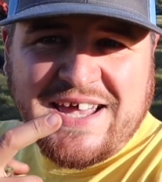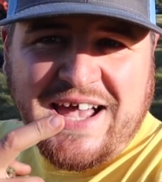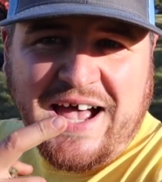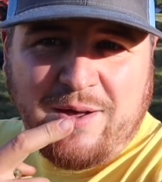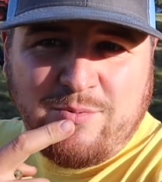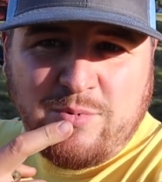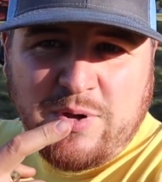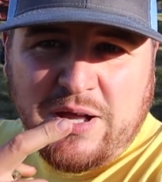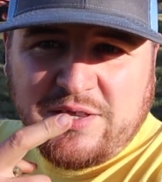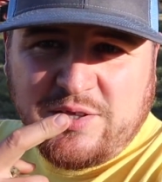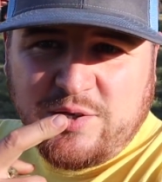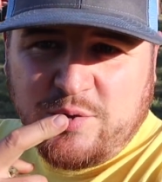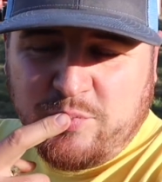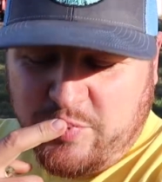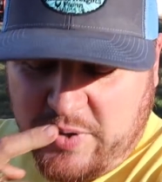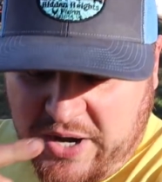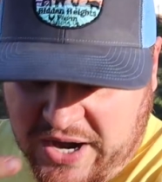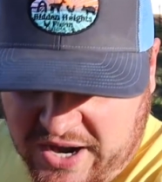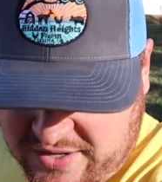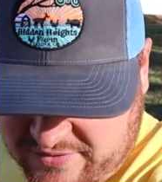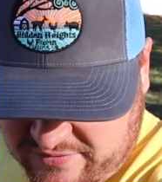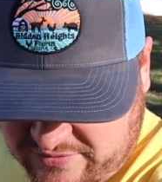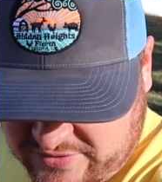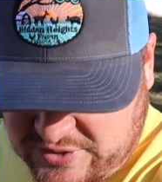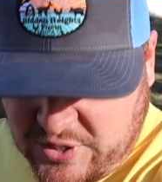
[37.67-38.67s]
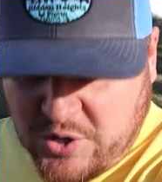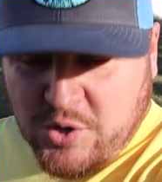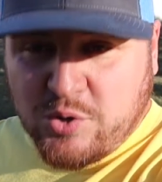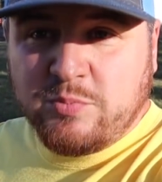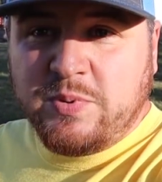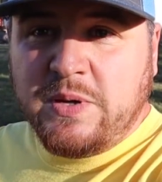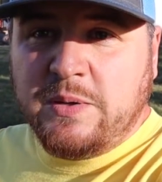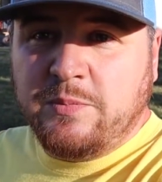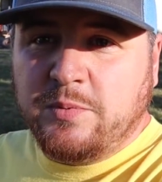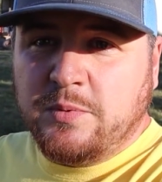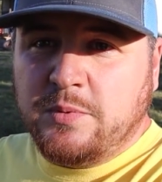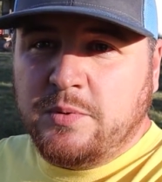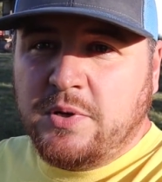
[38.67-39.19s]
I'm not too proud of showing
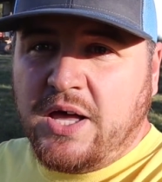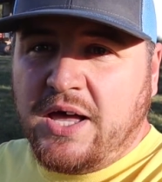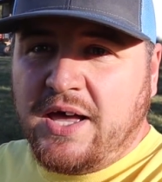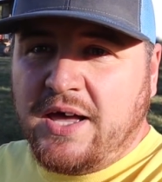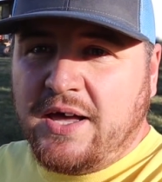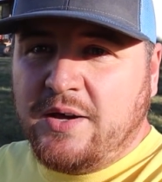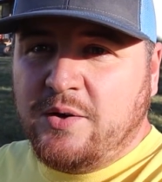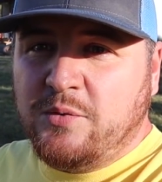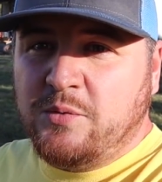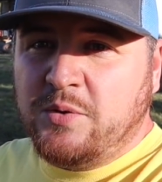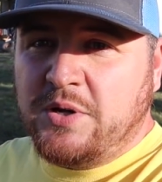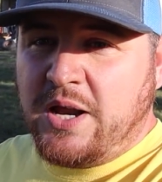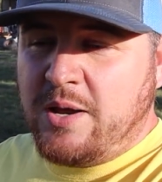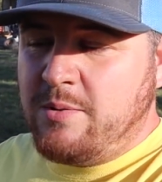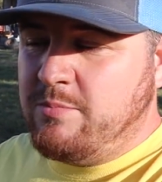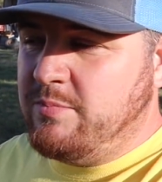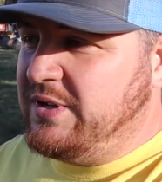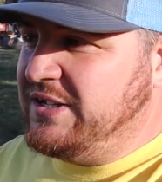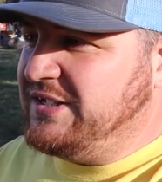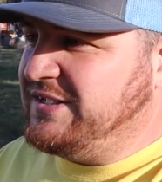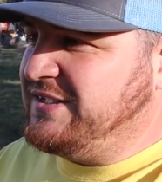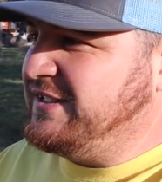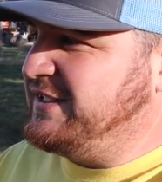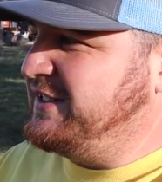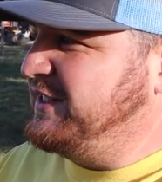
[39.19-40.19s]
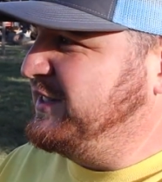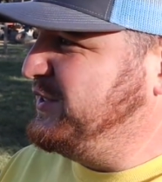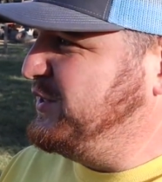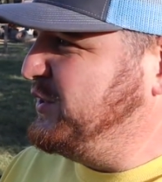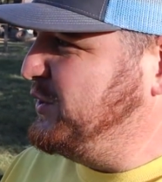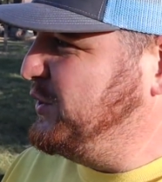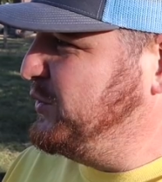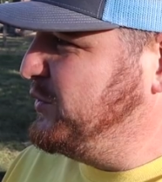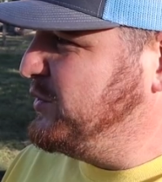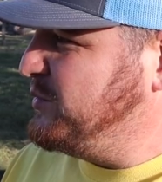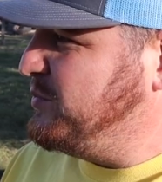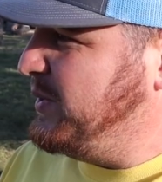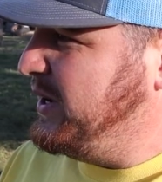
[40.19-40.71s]
people when I'm missing a
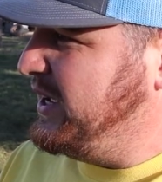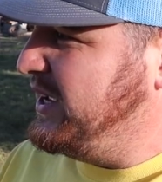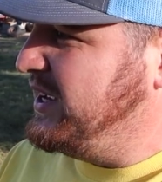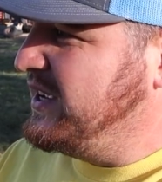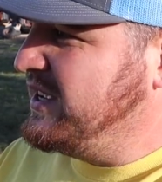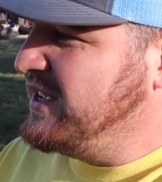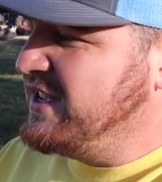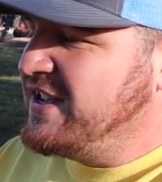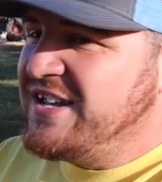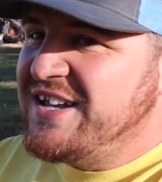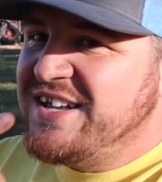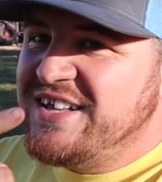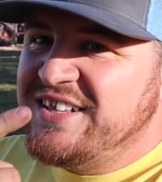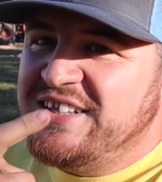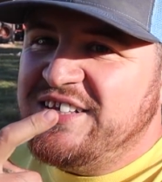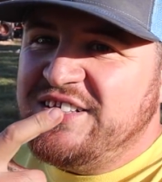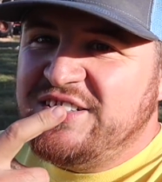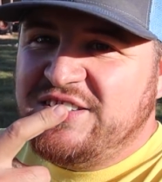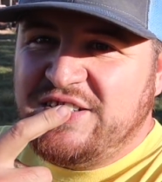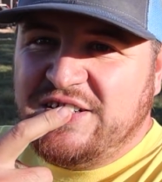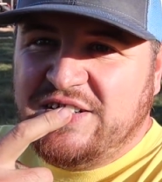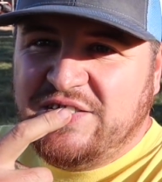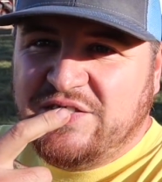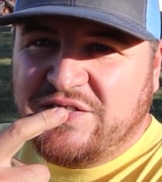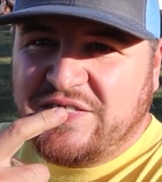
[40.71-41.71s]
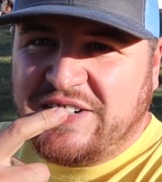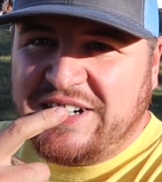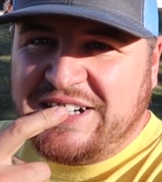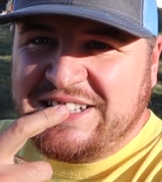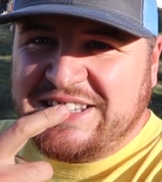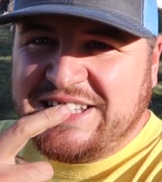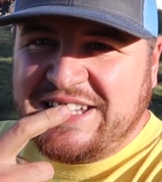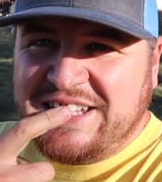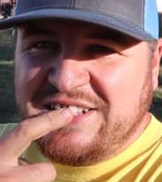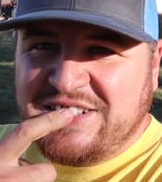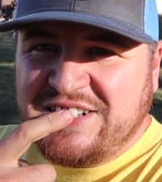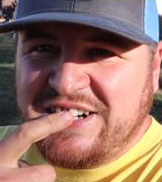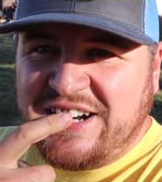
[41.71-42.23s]
tooth, but these two front
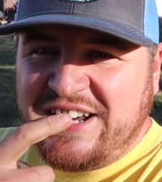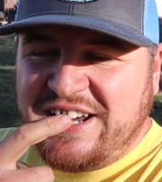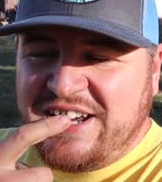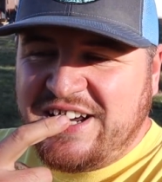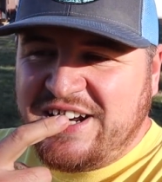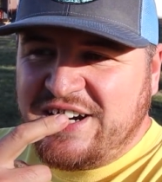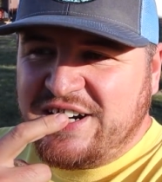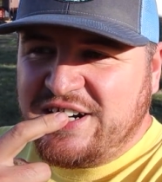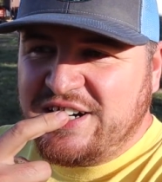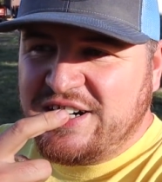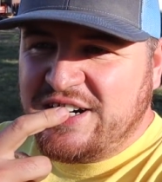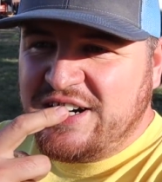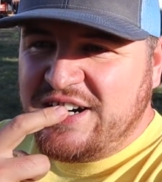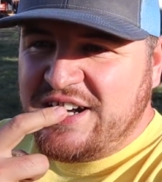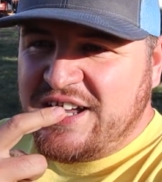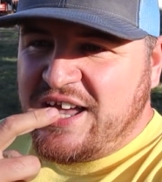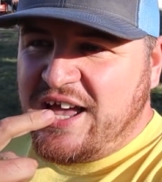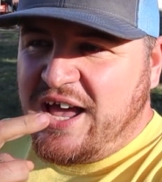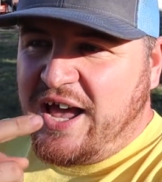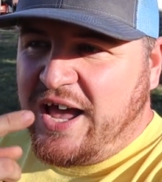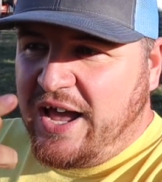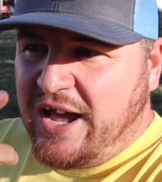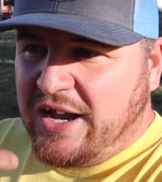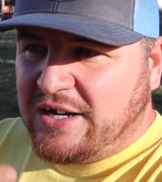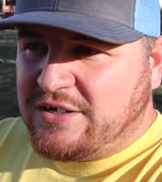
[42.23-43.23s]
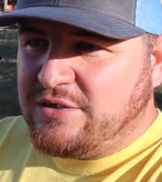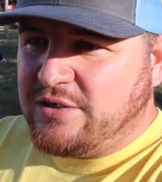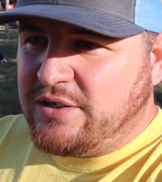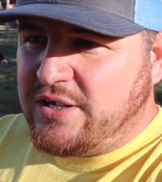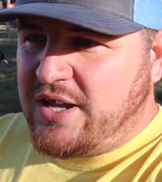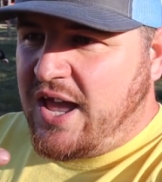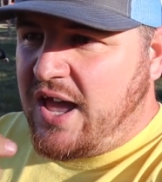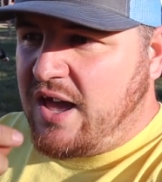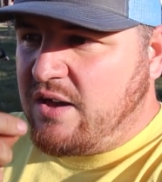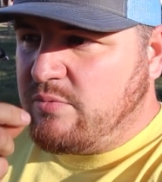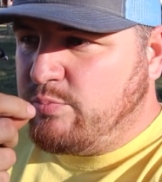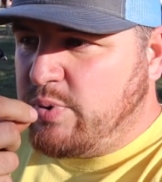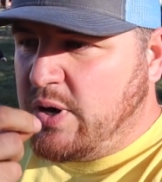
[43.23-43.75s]
teeth right here, I actually
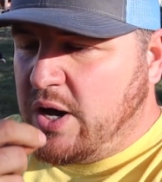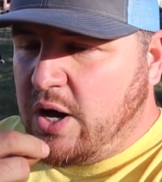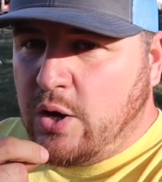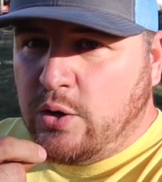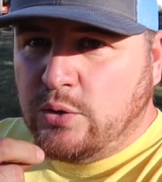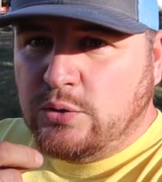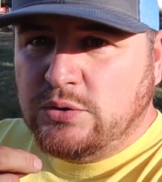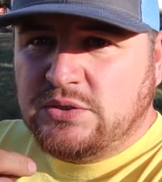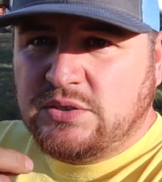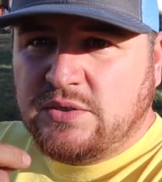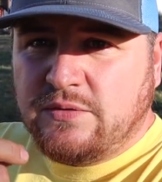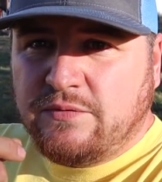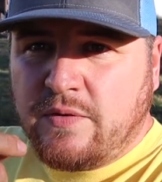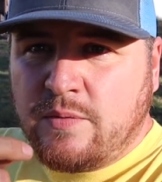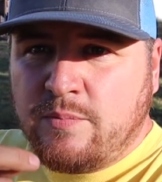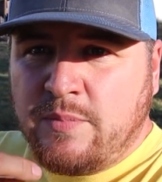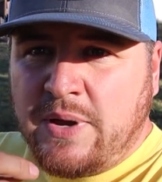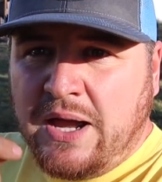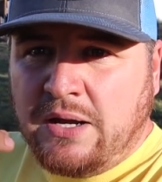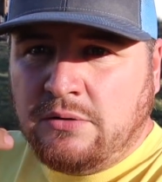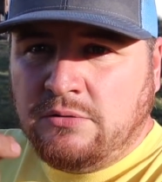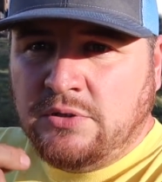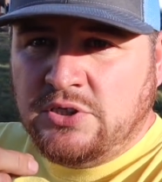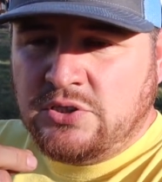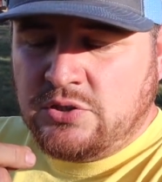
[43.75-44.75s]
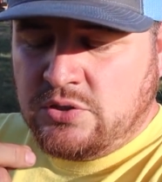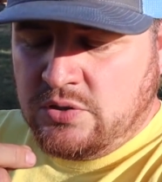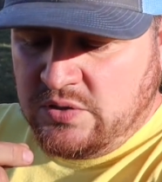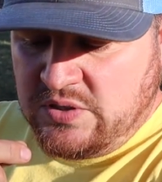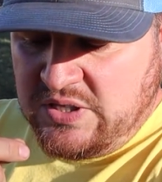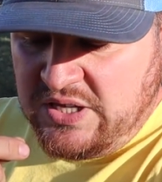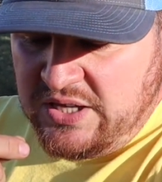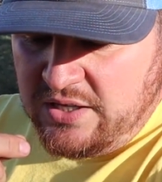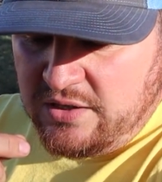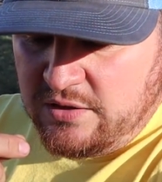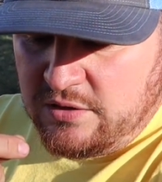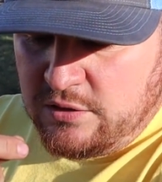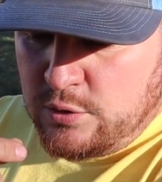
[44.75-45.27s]
have posts from my original
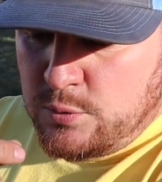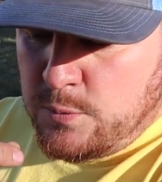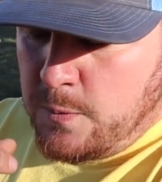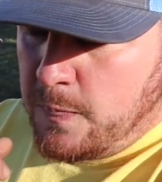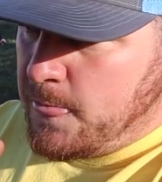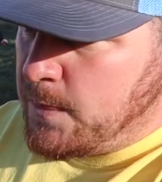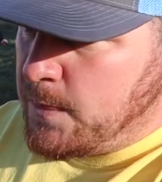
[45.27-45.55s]
teeth,